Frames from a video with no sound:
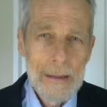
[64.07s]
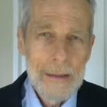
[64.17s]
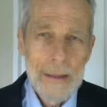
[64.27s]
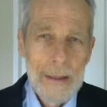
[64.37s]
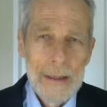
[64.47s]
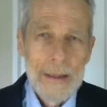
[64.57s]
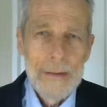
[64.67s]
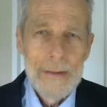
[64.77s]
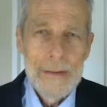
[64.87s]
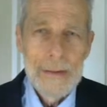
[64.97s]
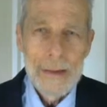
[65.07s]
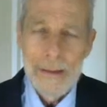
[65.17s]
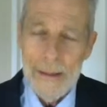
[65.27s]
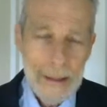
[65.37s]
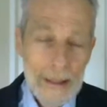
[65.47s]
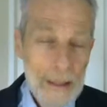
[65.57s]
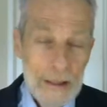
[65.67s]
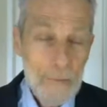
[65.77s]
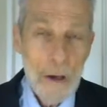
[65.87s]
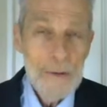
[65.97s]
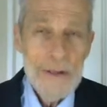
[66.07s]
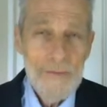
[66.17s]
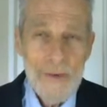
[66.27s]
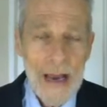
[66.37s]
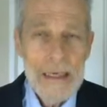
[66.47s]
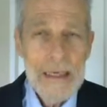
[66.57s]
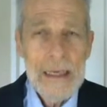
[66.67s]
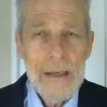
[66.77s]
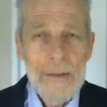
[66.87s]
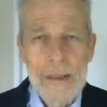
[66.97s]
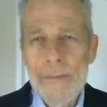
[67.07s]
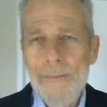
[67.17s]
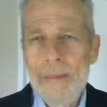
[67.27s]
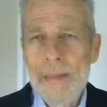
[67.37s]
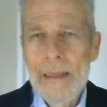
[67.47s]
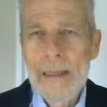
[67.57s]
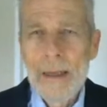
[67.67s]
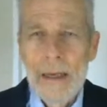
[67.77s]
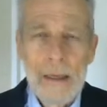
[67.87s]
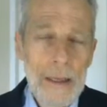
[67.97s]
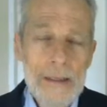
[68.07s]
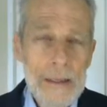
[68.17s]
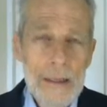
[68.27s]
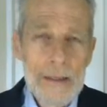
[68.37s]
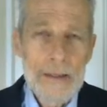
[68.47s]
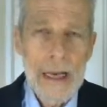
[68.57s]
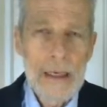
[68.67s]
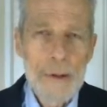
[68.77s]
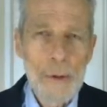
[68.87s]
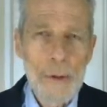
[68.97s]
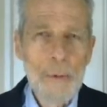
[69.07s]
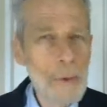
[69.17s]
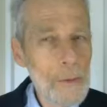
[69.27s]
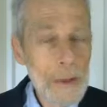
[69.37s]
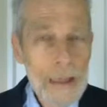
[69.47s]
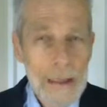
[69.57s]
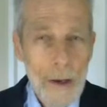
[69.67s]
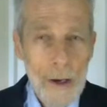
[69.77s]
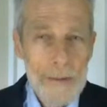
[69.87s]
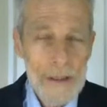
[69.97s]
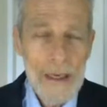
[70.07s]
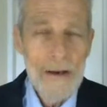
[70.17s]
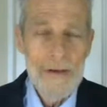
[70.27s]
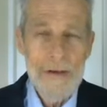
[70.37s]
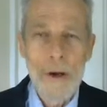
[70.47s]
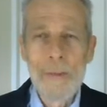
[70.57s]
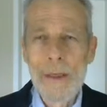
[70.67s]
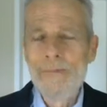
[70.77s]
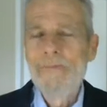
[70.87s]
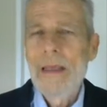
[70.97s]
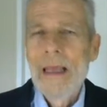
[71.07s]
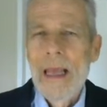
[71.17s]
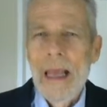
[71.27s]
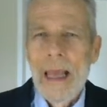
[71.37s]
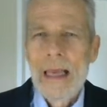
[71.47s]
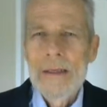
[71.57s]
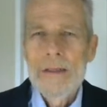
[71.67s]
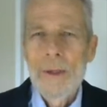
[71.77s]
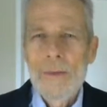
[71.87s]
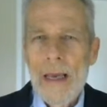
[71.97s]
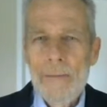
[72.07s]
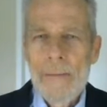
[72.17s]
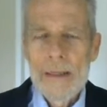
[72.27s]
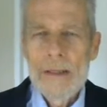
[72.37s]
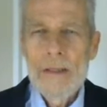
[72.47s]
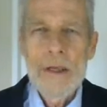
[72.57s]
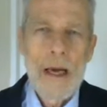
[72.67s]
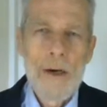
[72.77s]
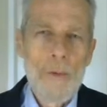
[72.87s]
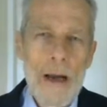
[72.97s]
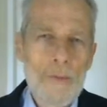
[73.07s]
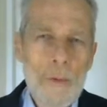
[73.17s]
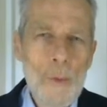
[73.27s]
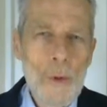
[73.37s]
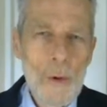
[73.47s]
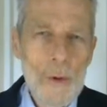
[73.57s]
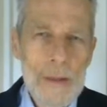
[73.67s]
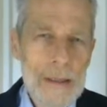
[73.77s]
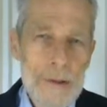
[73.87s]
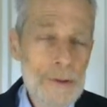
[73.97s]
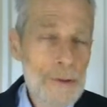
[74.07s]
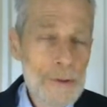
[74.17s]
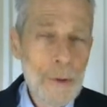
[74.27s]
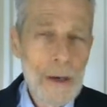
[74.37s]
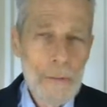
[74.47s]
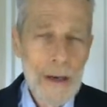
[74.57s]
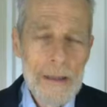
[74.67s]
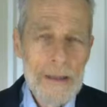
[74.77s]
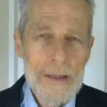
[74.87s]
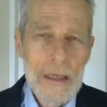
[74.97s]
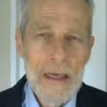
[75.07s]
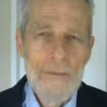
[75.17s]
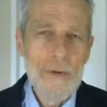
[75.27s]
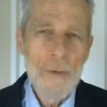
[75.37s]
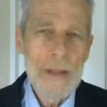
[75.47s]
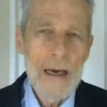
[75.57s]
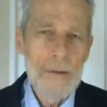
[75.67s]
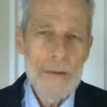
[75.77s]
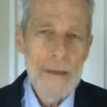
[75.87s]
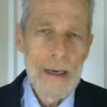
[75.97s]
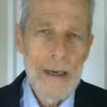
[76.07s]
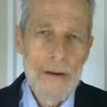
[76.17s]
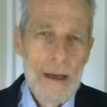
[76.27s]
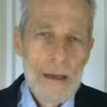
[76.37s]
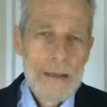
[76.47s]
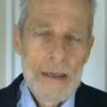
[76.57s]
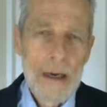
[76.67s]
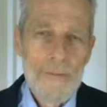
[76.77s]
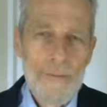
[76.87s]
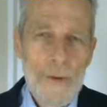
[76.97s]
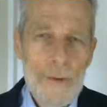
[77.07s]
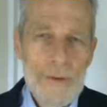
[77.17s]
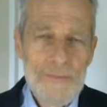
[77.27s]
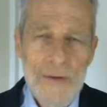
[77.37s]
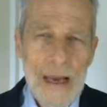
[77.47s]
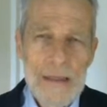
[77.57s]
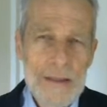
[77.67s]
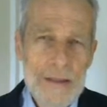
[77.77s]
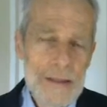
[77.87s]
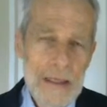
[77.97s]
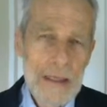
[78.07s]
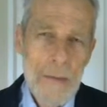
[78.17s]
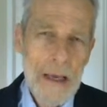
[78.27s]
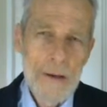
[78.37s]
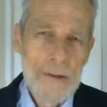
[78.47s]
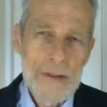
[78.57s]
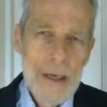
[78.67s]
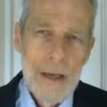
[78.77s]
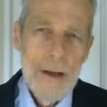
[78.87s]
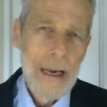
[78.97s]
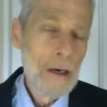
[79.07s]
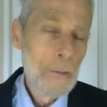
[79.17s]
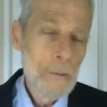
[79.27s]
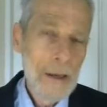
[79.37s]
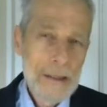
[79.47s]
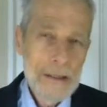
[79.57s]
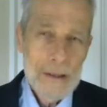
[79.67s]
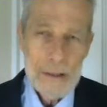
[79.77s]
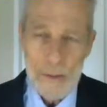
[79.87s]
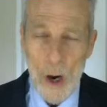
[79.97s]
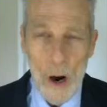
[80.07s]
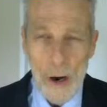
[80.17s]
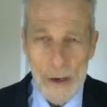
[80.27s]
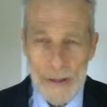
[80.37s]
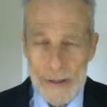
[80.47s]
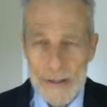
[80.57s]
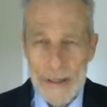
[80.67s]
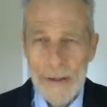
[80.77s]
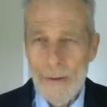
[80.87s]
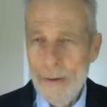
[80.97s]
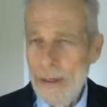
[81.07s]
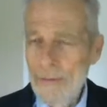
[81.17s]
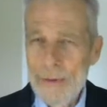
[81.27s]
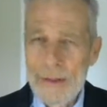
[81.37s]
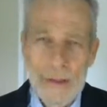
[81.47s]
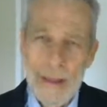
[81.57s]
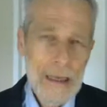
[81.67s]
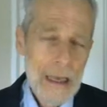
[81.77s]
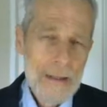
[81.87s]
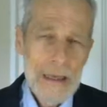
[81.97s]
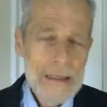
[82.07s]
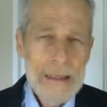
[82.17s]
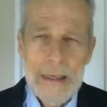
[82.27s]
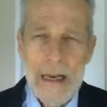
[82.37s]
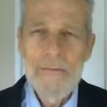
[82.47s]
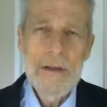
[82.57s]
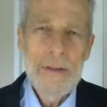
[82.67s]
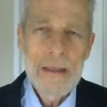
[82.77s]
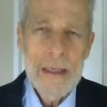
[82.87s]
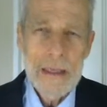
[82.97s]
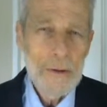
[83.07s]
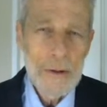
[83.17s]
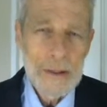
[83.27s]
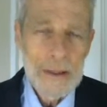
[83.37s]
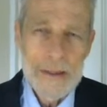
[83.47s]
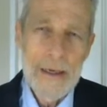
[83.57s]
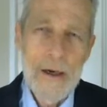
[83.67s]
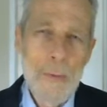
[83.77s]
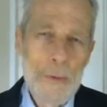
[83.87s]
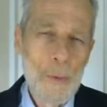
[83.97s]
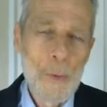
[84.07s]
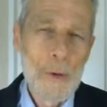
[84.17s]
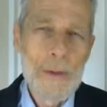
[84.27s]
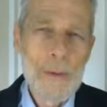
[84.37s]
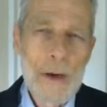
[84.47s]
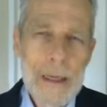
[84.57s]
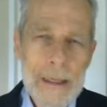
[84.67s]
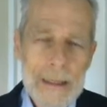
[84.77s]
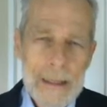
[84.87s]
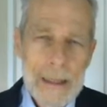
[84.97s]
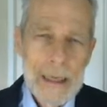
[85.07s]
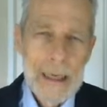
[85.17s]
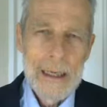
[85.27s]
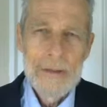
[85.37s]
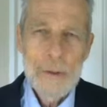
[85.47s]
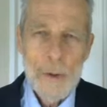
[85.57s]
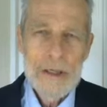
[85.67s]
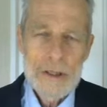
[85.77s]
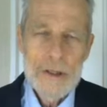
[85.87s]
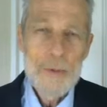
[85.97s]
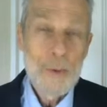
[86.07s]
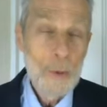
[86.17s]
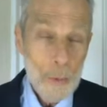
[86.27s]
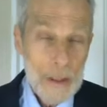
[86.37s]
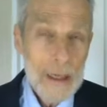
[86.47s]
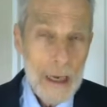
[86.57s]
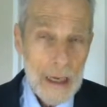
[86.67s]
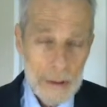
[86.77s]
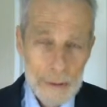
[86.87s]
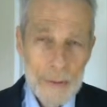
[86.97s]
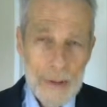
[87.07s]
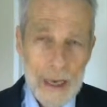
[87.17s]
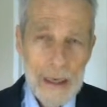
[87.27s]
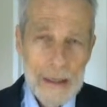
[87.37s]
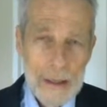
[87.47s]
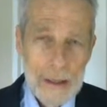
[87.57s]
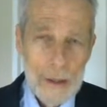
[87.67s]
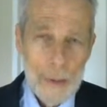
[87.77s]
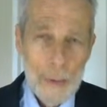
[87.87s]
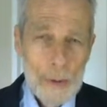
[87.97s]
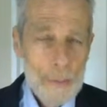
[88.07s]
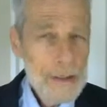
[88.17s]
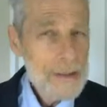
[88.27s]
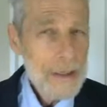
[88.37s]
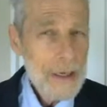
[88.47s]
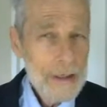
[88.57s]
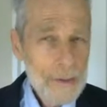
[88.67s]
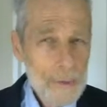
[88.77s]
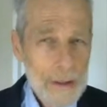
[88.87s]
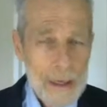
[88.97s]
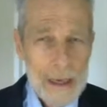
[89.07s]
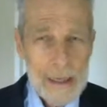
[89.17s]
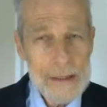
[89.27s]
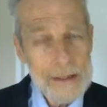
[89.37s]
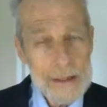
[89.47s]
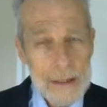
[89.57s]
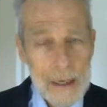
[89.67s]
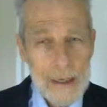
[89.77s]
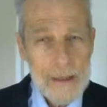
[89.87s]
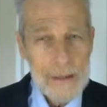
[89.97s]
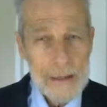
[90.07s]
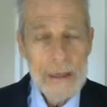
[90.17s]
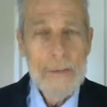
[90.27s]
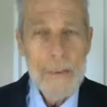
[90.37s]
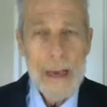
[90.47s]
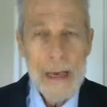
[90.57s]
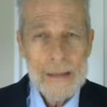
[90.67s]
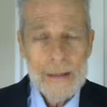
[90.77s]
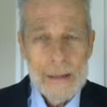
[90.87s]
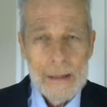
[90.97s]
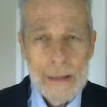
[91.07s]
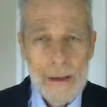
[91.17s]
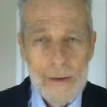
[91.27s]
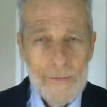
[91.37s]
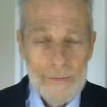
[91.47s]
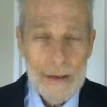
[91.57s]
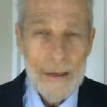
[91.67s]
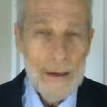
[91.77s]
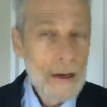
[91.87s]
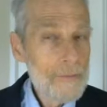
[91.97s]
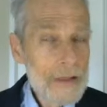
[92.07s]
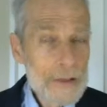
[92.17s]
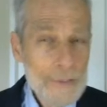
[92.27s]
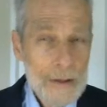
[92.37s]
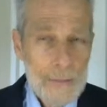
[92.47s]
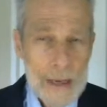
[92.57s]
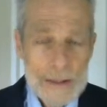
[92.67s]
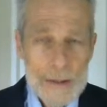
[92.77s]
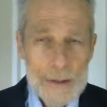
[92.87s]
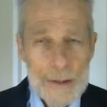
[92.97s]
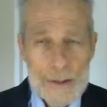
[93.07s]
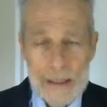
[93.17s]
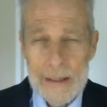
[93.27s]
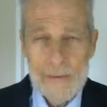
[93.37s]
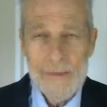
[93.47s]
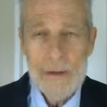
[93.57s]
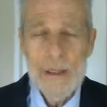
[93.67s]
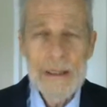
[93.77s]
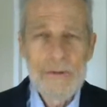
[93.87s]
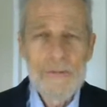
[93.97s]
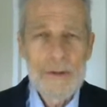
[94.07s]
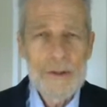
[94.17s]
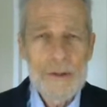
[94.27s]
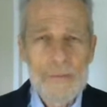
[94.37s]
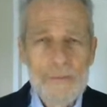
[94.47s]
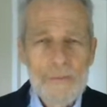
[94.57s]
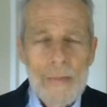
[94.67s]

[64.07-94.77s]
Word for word: in the the uh, explosive idea that the cleansing of the sanctuary would be on the Day of Atonement. And so that message got around the world in two short months, even without uh, telephones, faxes, emails, airplanes, cars, etc. It was they they did everything they could to help the world be ready, and the question is, will we do that when we suddenly realize uh, the impact of uh, of these three messages in the very near future?